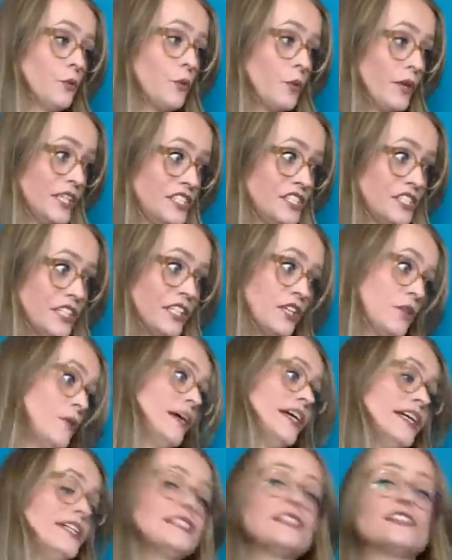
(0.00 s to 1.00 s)
which
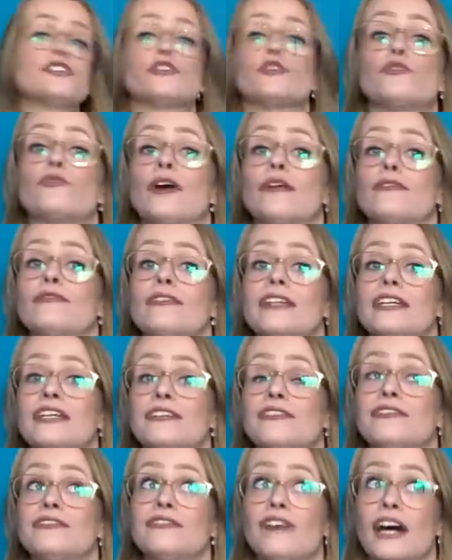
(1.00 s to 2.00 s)
equates roughly